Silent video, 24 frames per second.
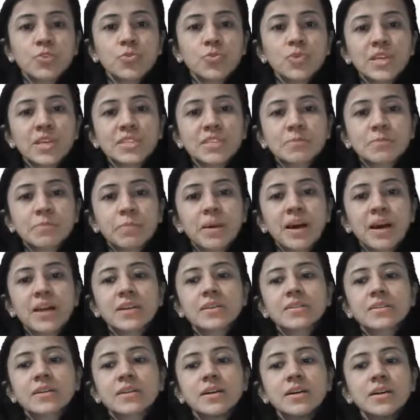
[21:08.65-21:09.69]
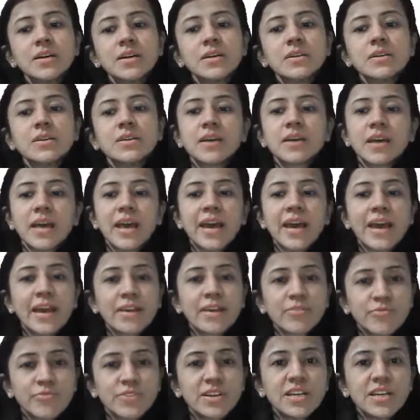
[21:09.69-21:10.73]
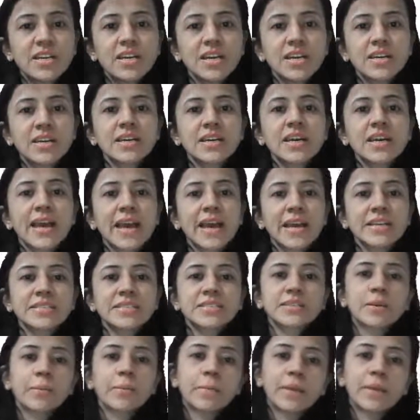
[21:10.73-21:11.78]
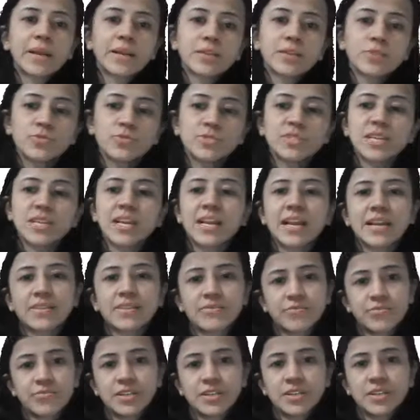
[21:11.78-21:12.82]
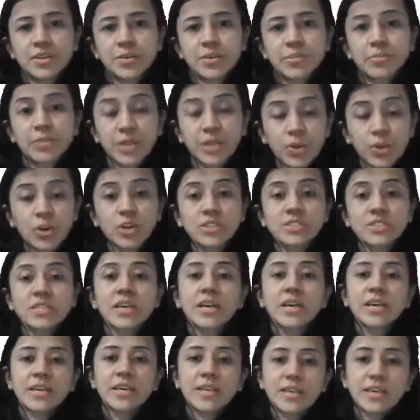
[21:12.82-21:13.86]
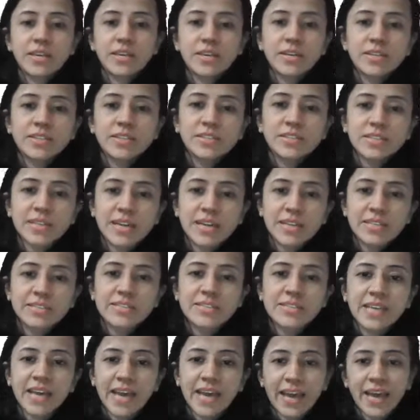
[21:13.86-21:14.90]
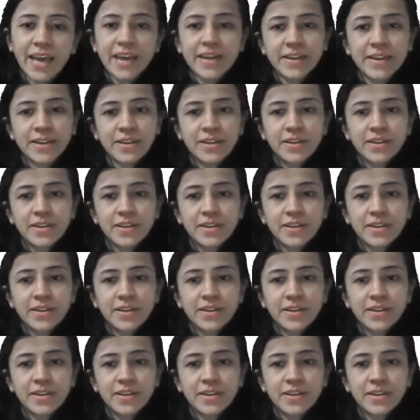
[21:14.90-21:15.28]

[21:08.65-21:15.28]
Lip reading: to expand the air filled lung as compared to saline filled, because here there is air,